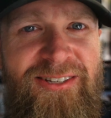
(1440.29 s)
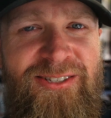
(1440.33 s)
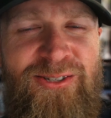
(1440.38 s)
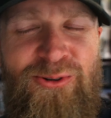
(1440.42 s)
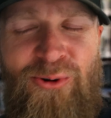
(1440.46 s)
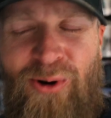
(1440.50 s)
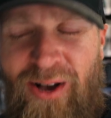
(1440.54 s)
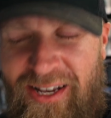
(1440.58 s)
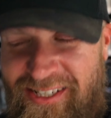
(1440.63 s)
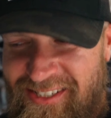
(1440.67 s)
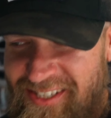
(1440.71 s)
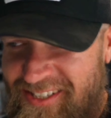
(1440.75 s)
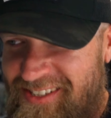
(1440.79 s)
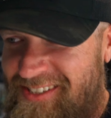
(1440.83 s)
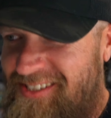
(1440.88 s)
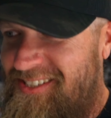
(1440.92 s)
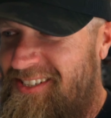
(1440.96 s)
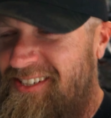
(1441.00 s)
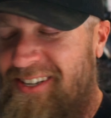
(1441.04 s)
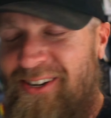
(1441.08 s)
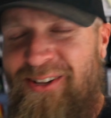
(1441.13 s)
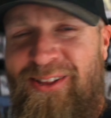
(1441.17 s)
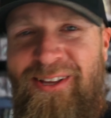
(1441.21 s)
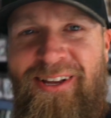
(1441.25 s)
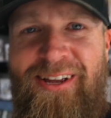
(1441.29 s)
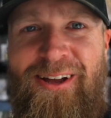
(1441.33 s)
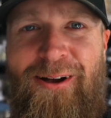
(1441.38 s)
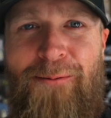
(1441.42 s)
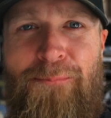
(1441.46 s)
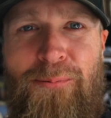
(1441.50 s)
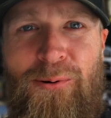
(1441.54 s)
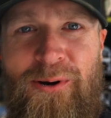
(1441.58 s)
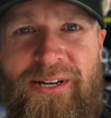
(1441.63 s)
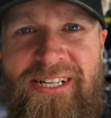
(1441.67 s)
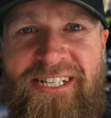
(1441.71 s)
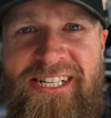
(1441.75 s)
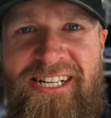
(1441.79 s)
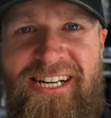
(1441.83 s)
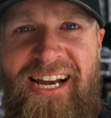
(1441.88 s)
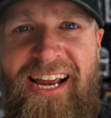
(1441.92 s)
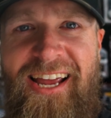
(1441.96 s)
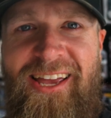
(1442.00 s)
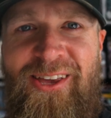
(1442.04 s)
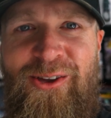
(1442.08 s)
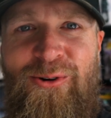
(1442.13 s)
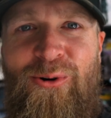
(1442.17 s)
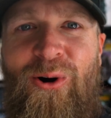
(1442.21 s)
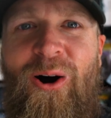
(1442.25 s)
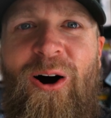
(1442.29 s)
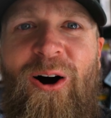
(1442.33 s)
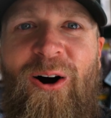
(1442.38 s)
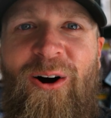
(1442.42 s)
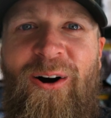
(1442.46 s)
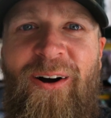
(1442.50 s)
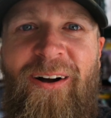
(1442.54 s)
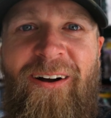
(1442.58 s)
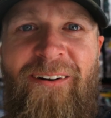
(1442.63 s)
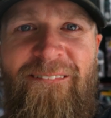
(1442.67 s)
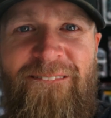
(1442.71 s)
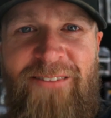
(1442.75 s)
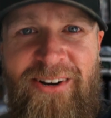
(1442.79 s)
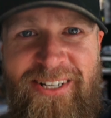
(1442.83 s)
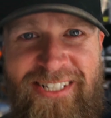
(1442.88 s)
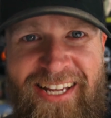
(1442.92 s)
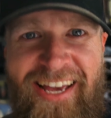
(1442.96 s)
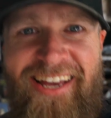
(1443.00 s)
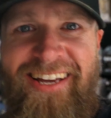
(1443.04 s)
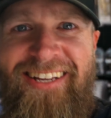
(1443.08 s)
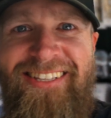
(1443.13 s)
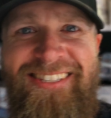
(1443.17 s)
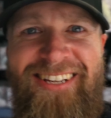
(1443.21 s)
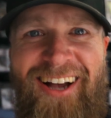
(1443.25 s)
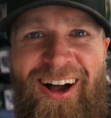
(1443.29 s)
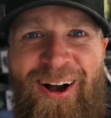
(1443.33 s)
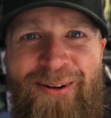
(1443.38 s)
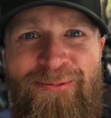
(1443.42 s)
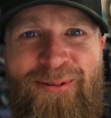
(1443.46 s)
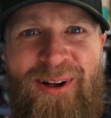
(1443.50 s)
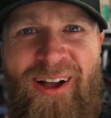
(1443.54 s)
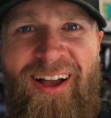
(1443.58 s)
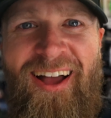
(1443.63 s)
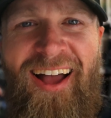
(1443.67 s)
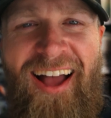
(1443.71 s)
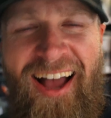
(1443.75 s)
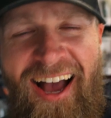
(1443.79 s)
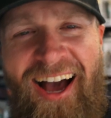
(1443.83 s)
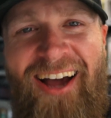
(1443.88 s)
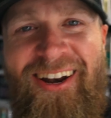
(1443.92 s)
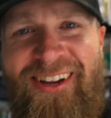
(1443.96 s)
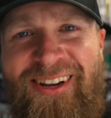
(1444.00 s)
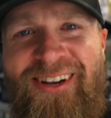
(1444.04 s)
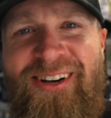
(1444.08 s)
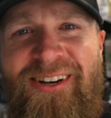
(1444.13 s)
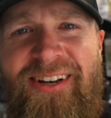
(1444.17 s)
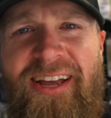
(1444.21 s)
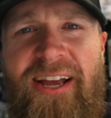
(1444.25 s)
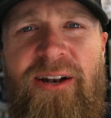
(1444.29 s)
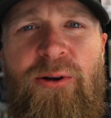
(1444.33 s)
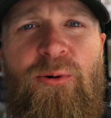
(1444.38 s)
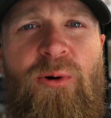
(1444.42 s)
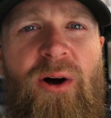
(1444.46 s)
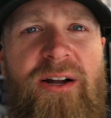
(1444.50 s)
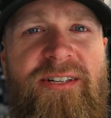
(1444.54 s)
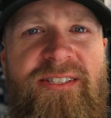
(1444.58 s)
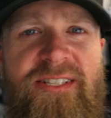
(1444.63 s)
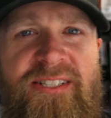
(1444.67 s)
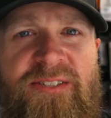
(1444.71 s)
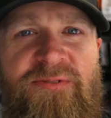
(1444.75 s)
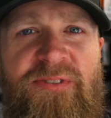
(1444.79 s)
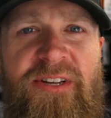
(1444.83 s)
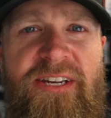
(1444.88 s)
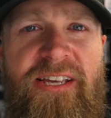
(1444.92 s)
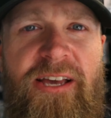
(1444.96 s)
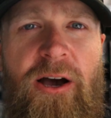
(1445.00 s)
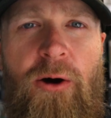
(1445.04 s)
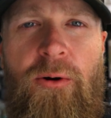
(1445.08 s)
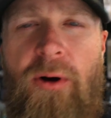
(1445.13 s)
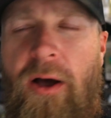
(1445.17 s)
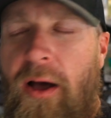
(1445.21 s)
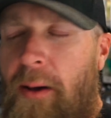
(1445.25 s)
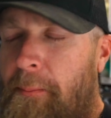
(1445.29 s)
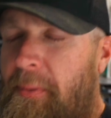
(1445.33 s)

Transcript: So I sincerely appreciate you all for taking time out of your day to watch this video.